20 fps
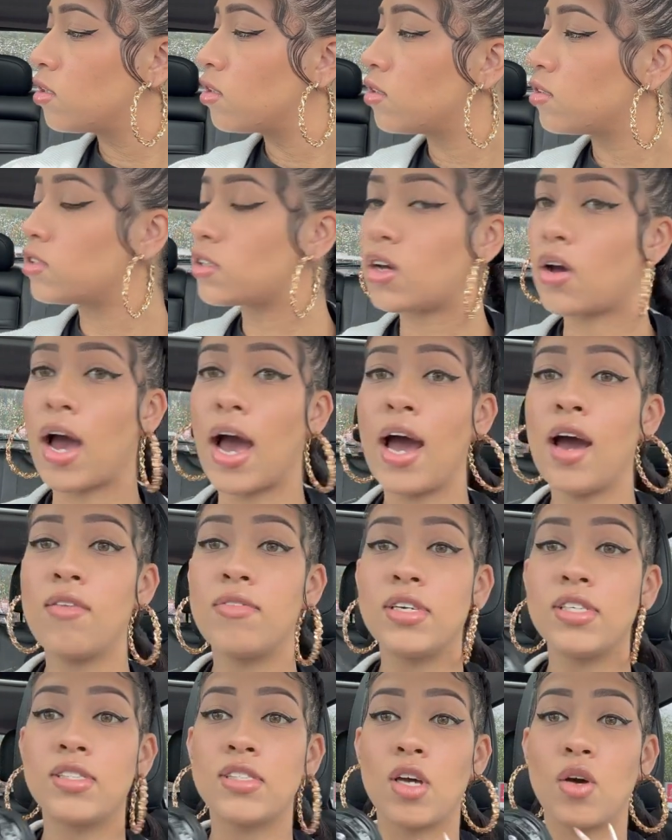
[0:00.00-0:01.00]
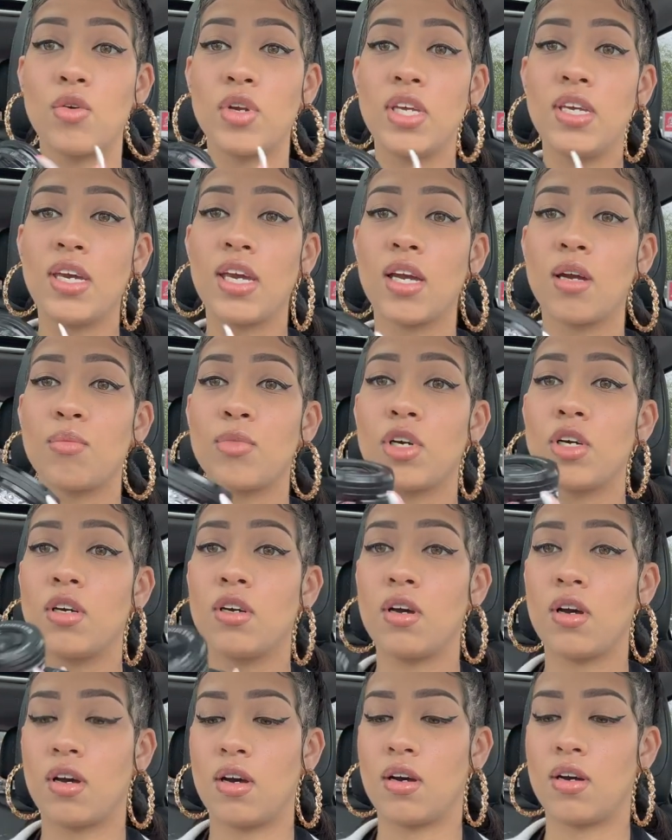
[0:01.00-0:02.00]
So I have a Sony camera
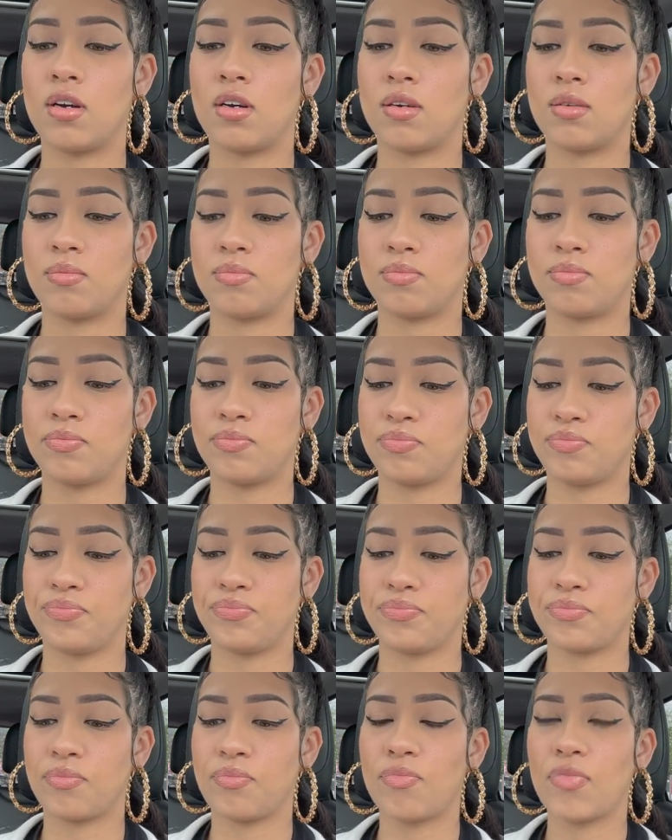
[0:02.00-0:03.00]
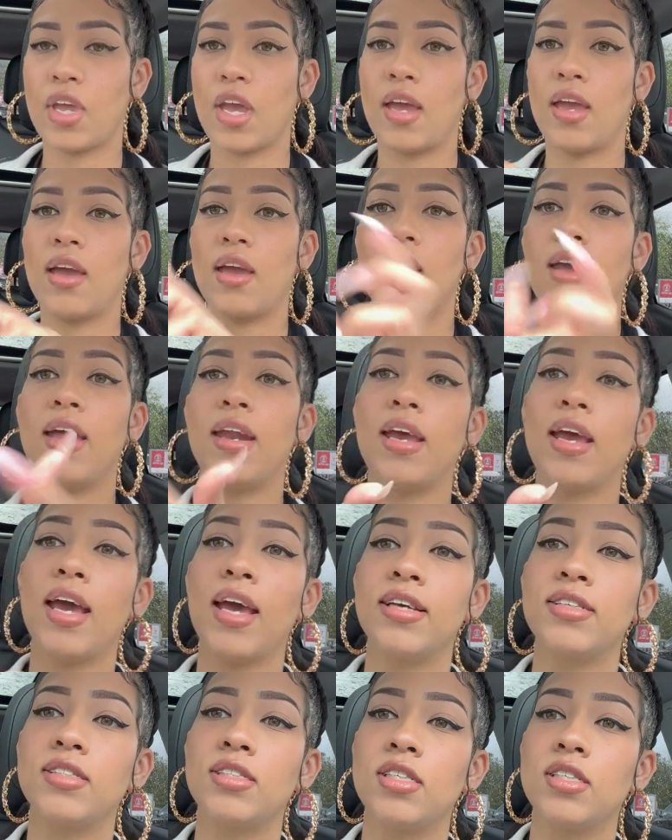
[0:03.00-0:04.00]
um, and it
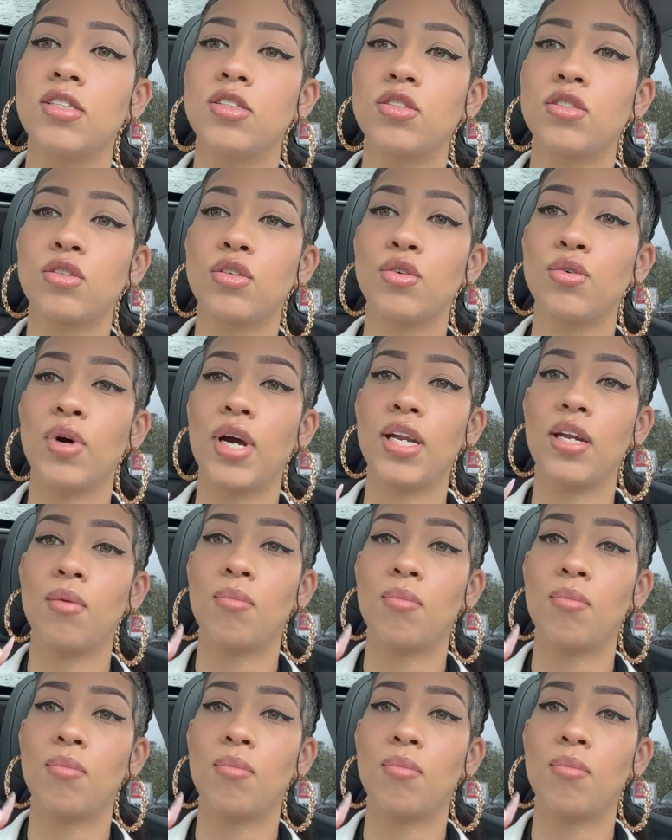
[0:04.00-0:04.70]
has this screw at the